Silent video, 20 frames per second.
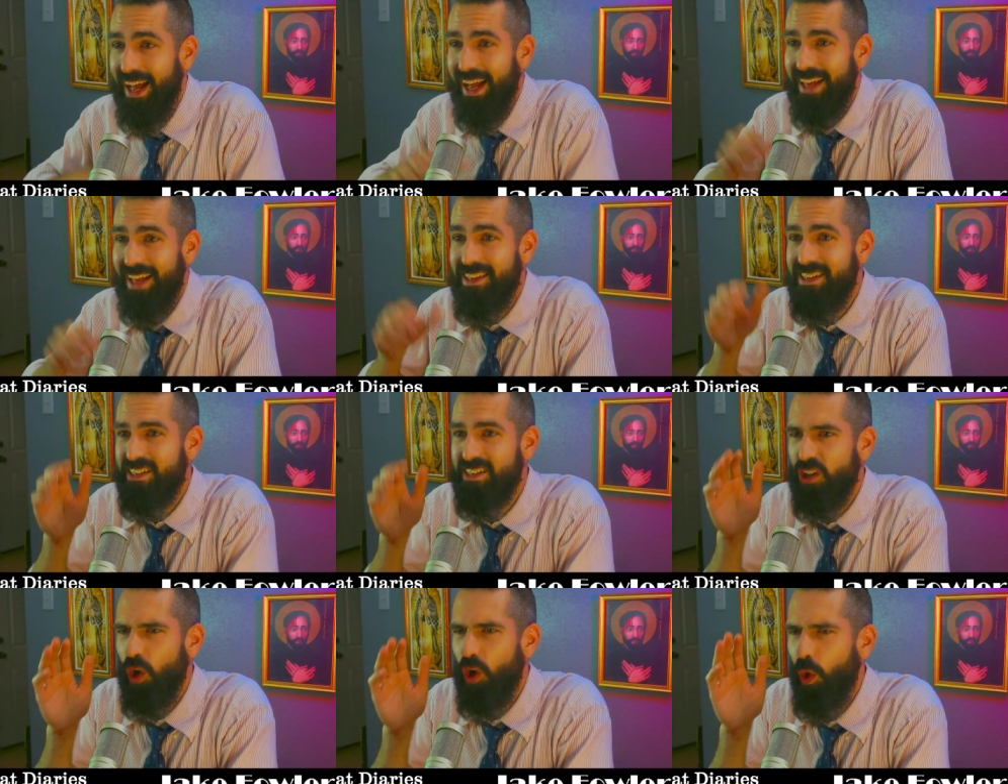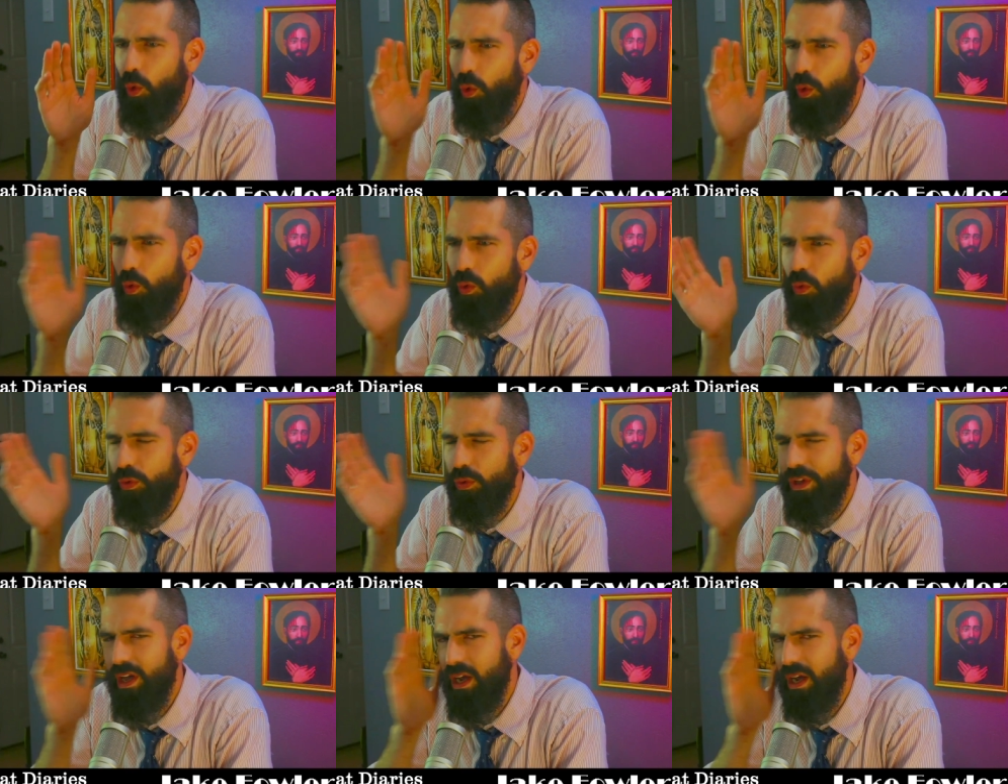and they said,
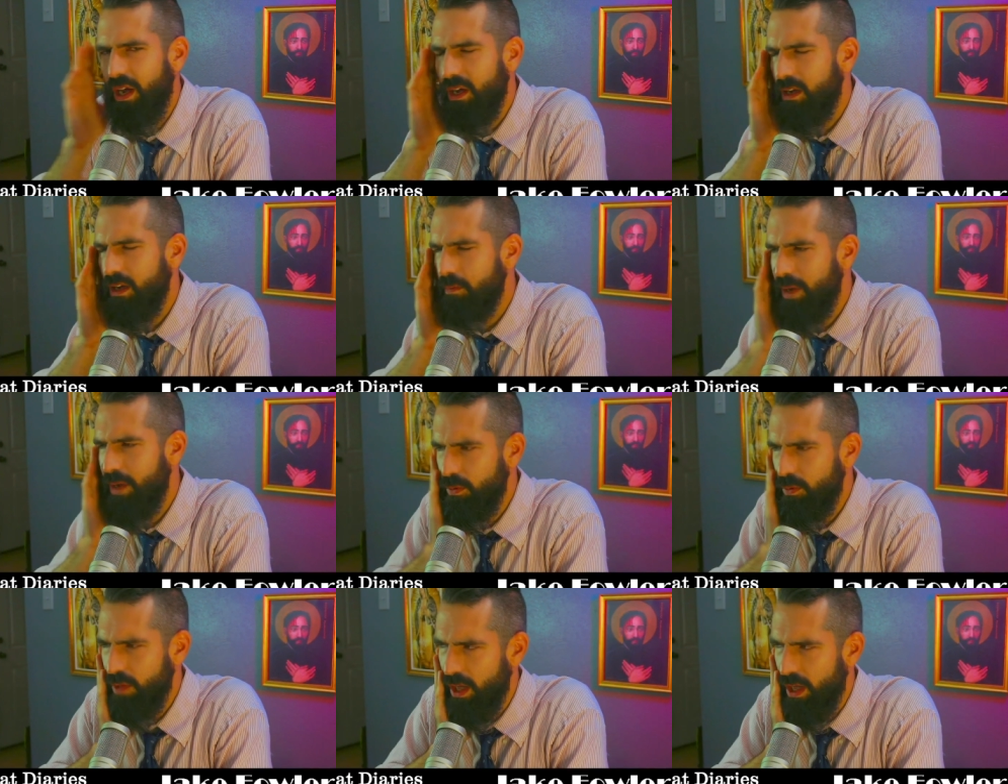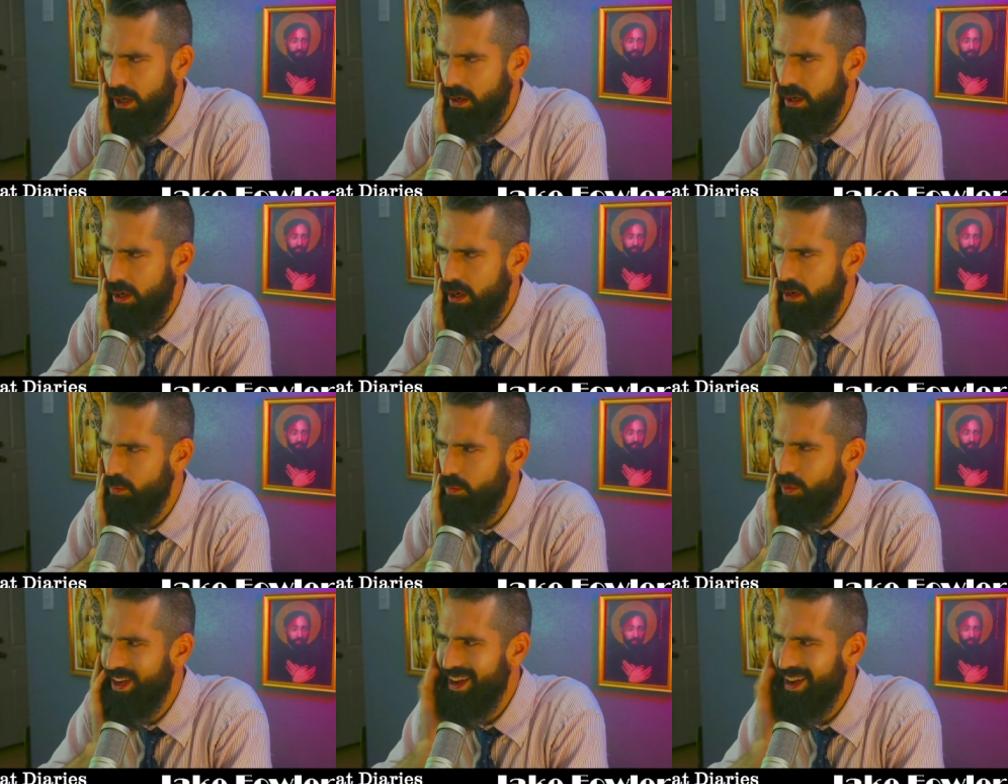"Oh yeah, about that.
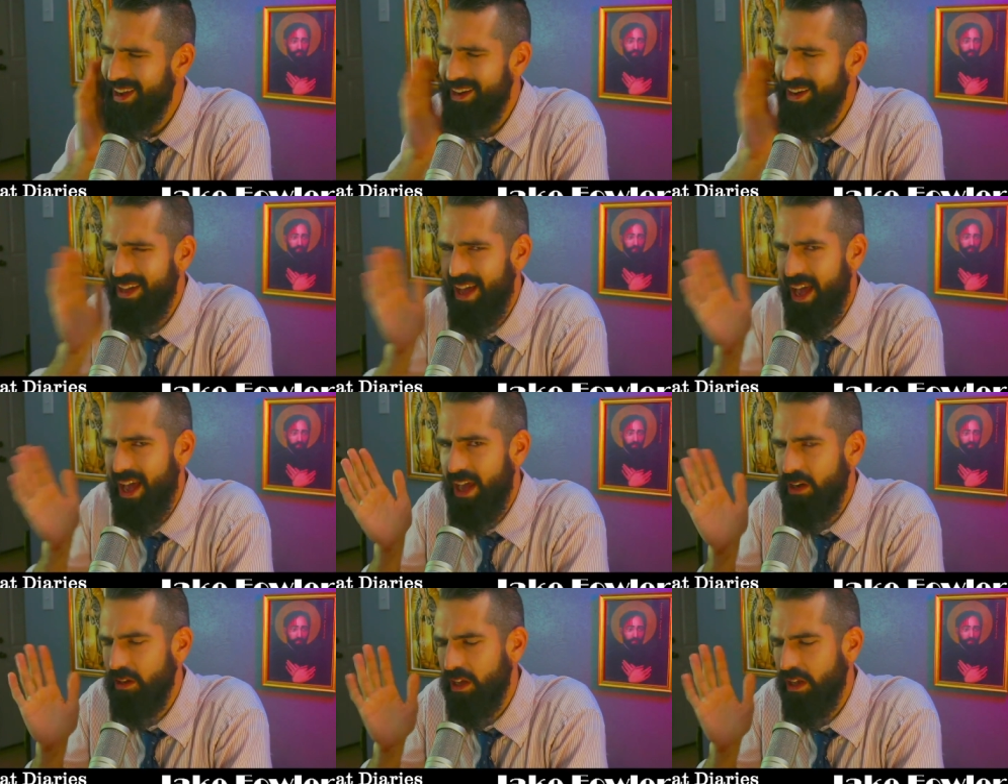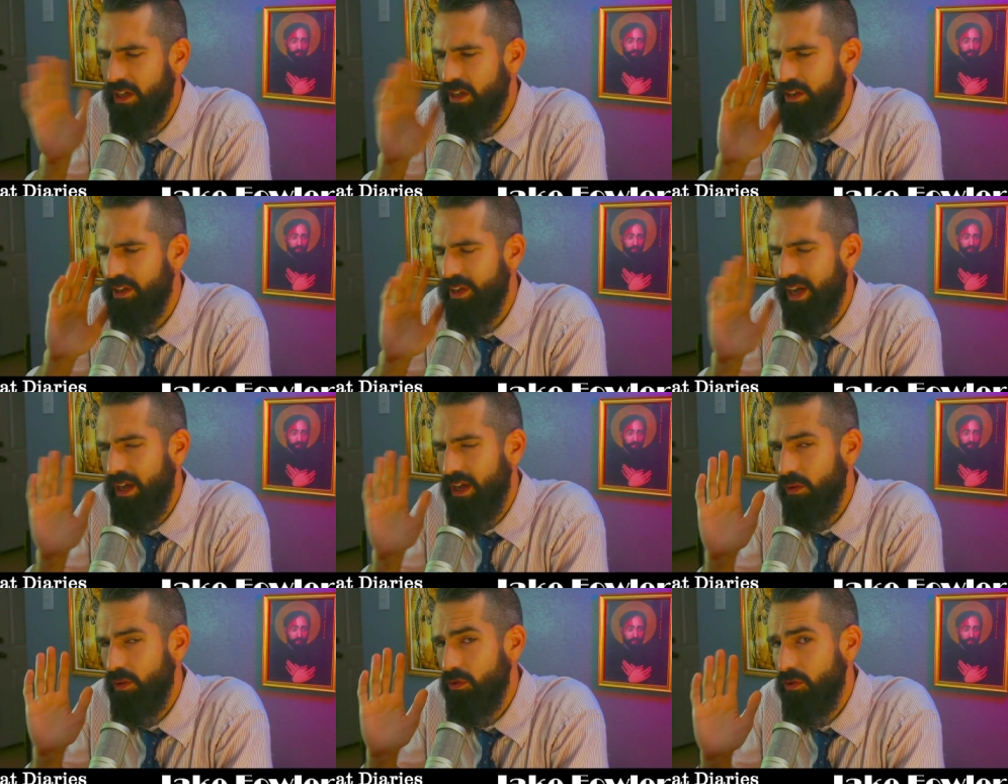Um, we kind of had like a
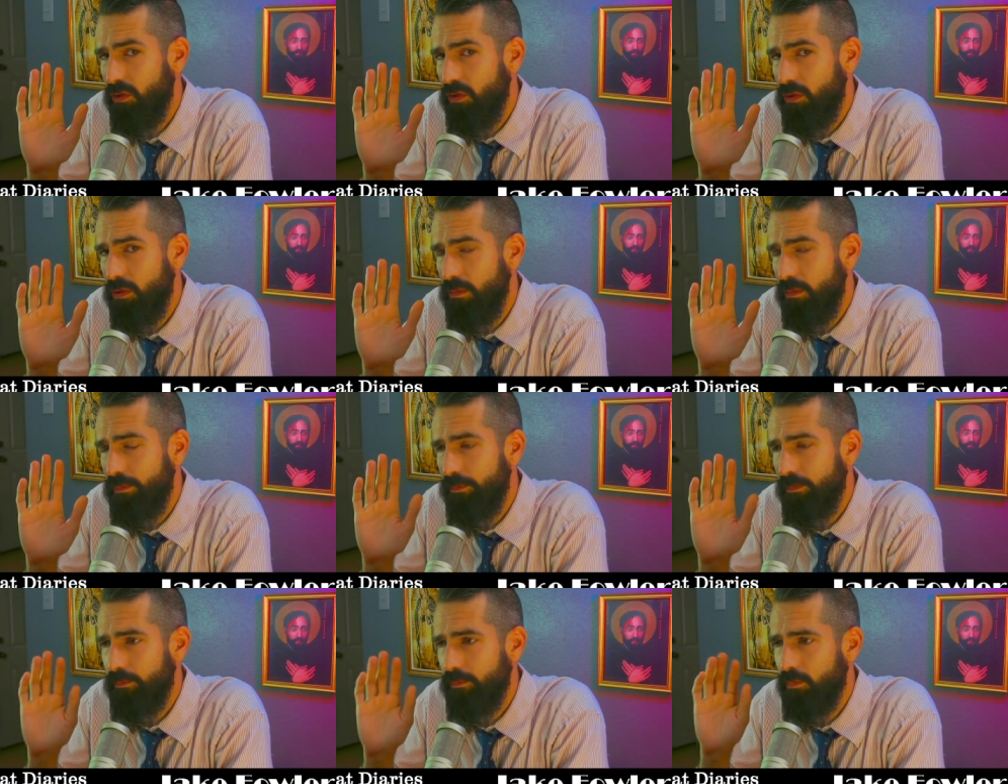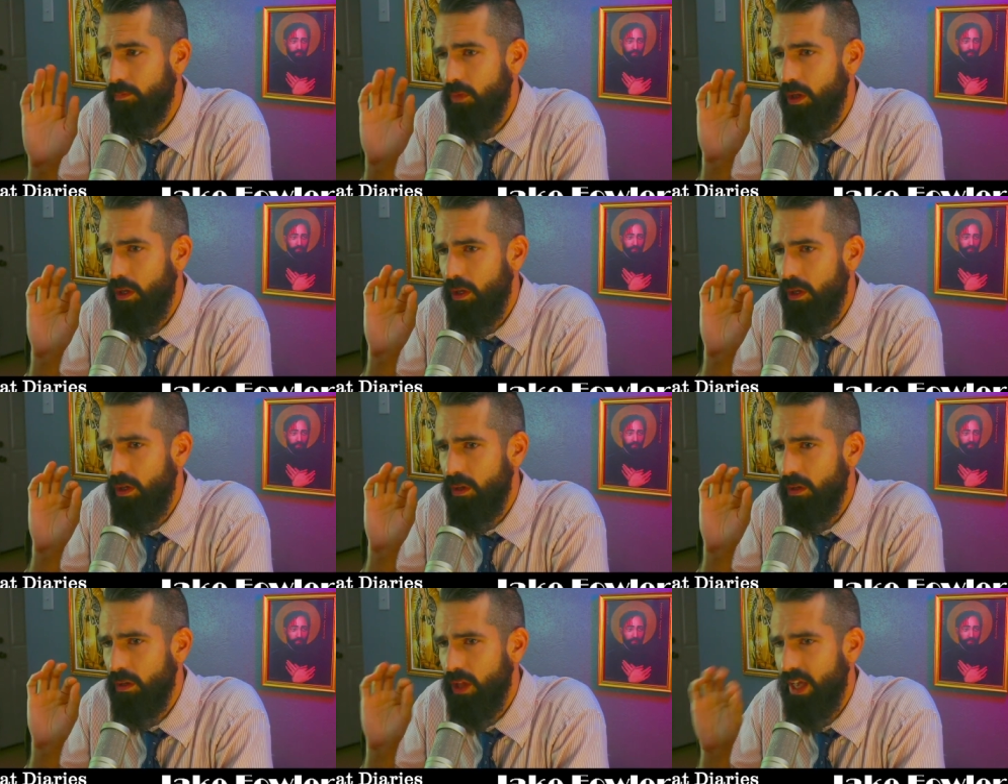council
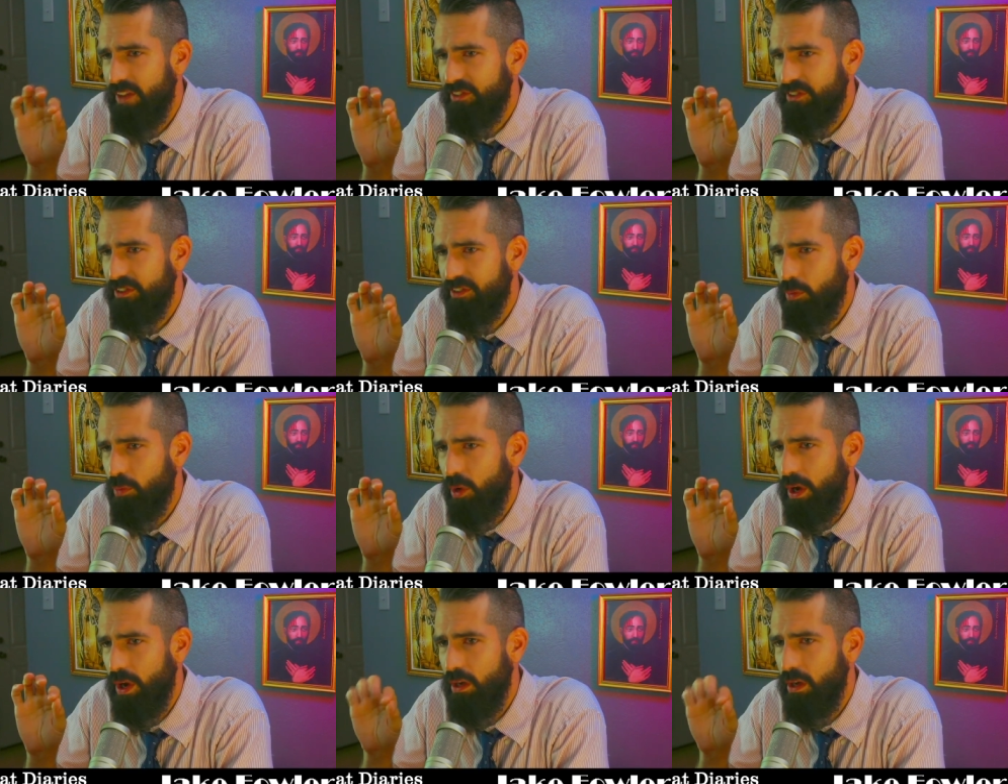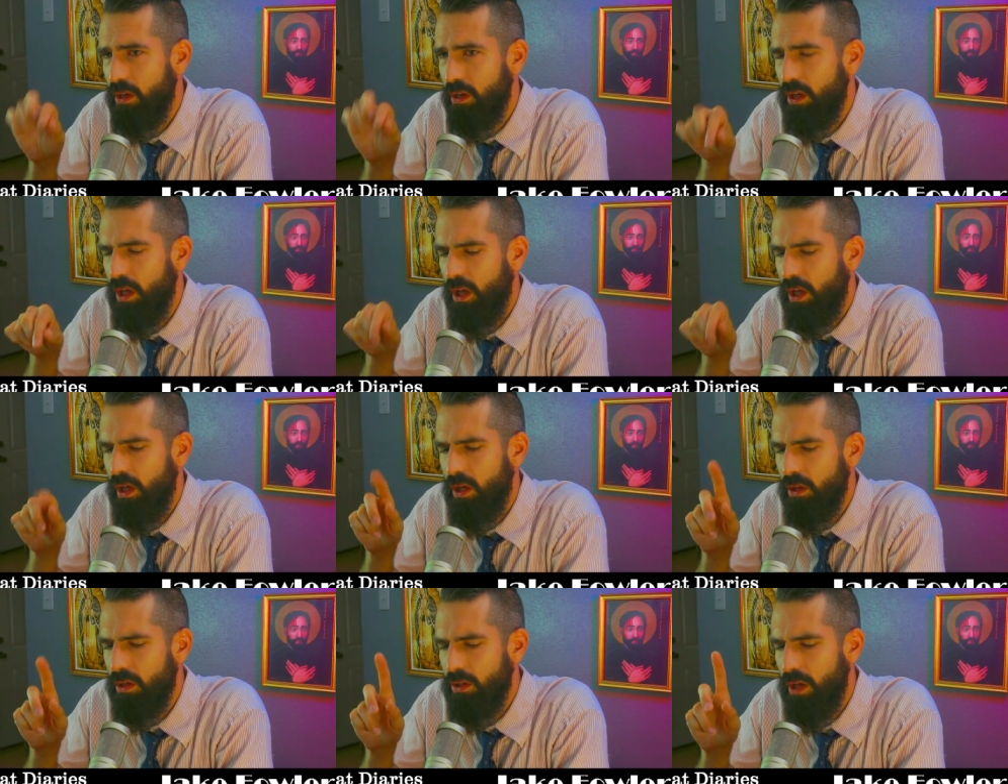last spring.
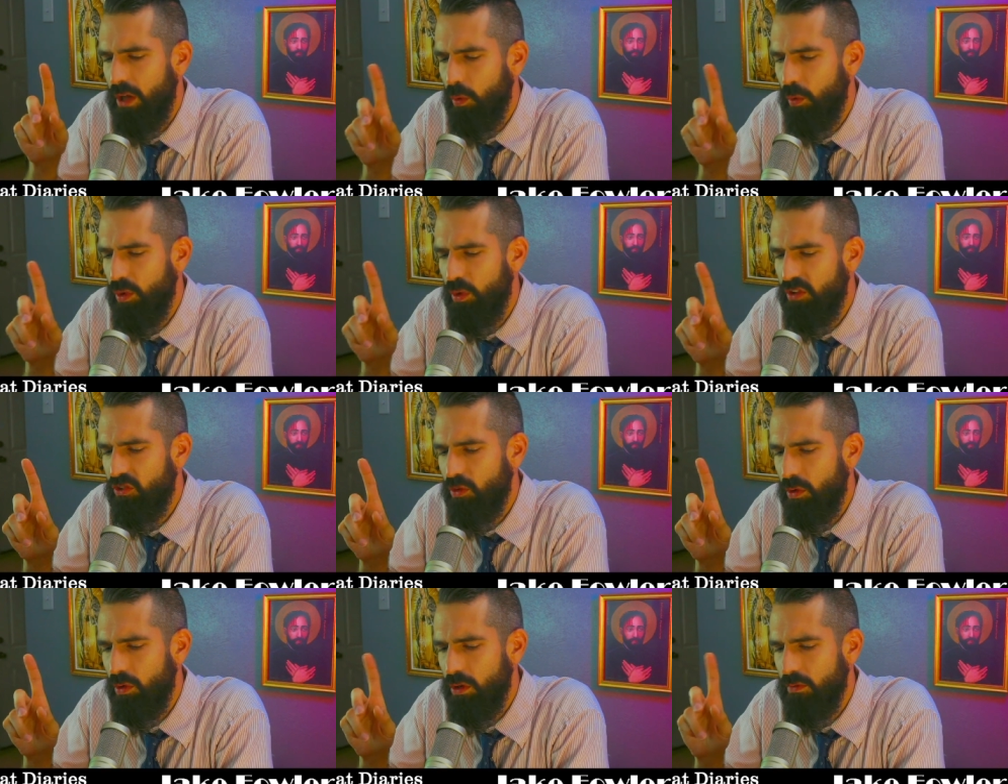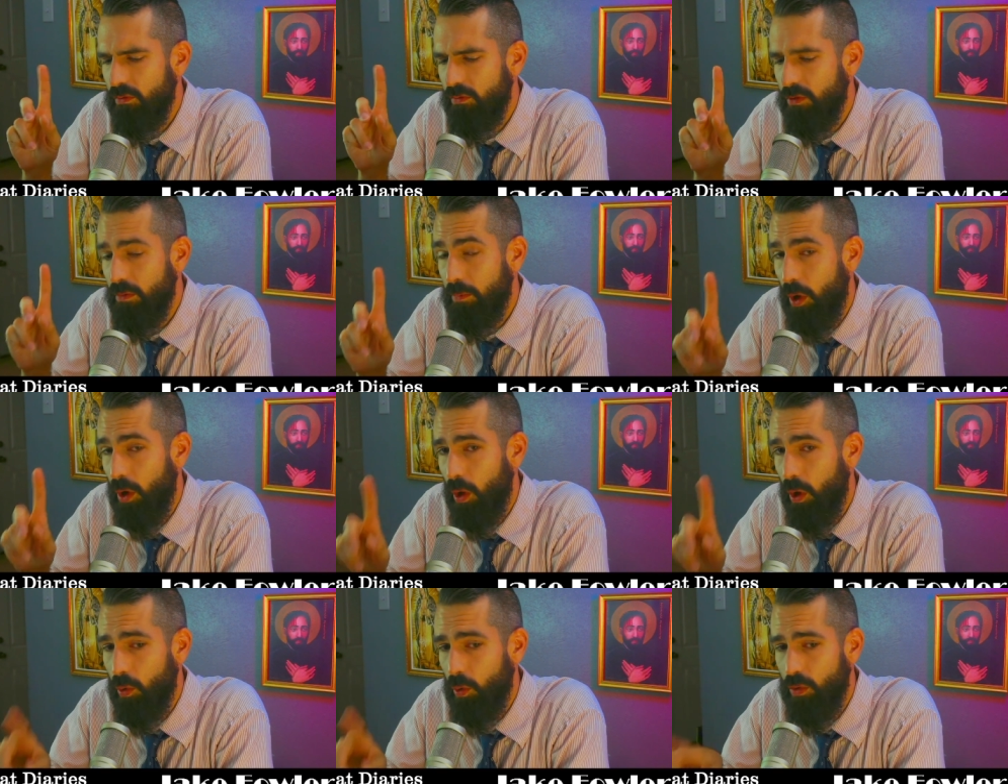Yeah, we sort of
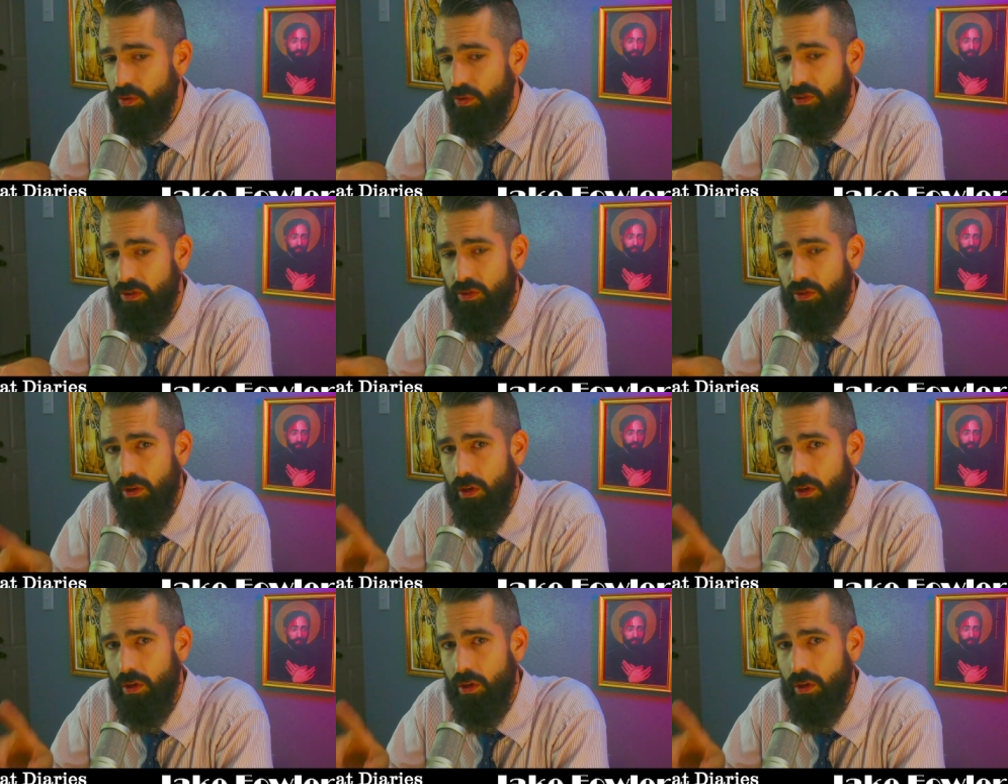deposed